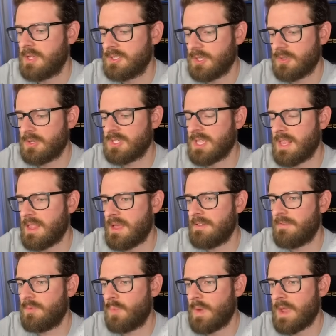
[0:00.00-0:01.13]
So there's a lot
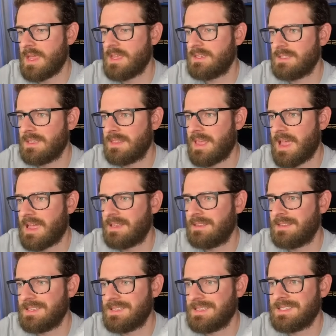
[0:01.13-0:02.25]
of ways that
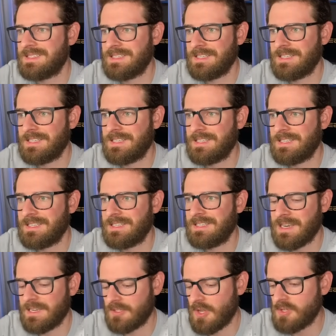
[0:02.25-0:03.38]
this is still
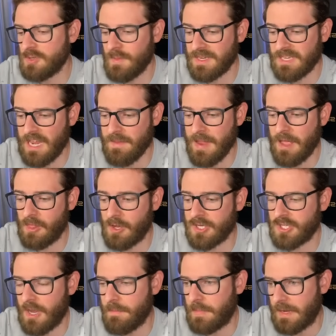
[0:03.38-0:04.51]
maintained, and it's also maintained by a
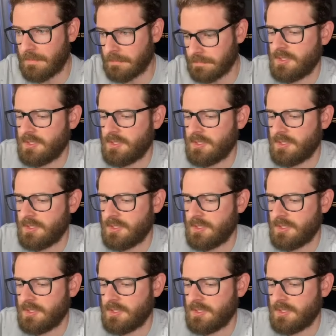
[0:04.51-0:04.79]
large company.